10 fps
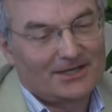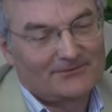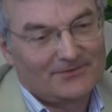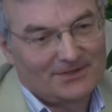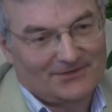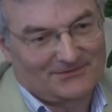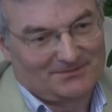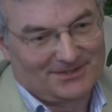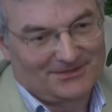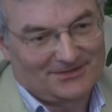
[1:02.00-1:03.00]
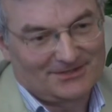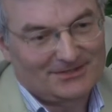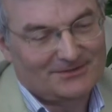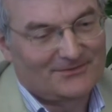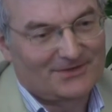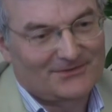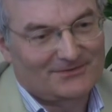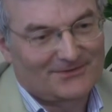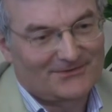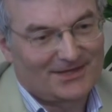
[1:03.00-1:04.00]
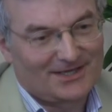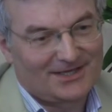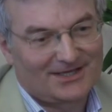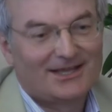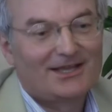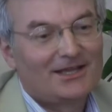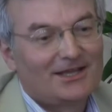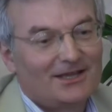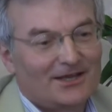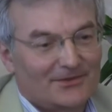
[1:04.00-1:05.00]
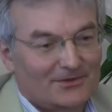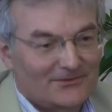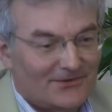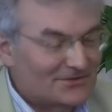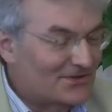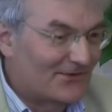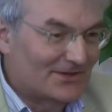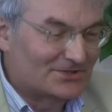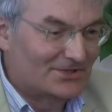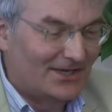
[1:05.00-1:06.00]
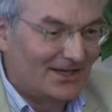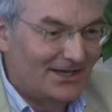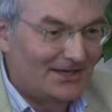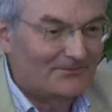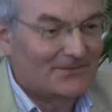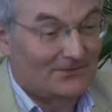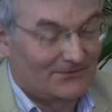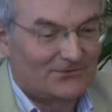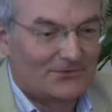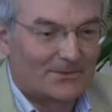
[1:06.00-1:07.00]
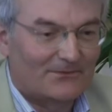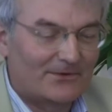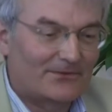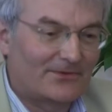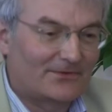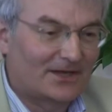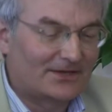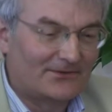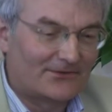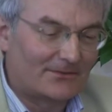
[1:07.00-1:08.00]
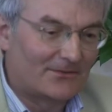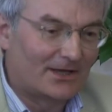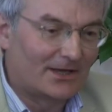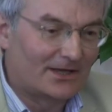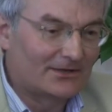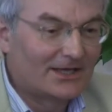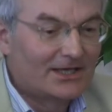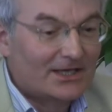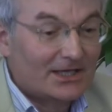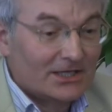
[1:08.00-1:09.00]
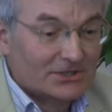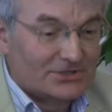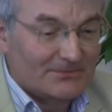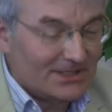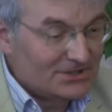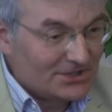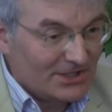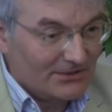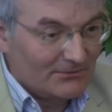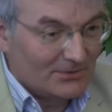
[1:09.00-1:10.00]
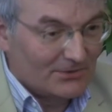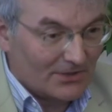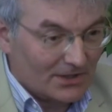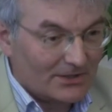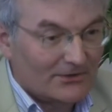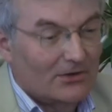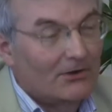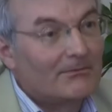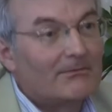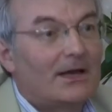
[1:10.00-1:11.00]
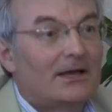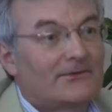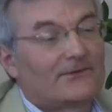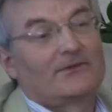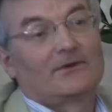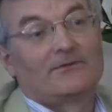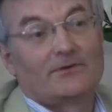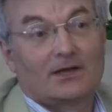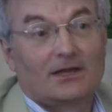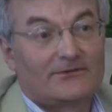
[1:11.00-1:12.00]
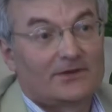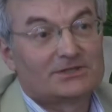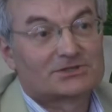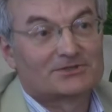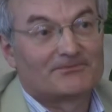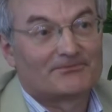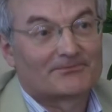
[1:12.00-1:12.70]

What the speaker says: advertisement, a little advertisement saying that on such and such a day, it was June the 5th, 1978, Shri Mataji would grant en masse self-realization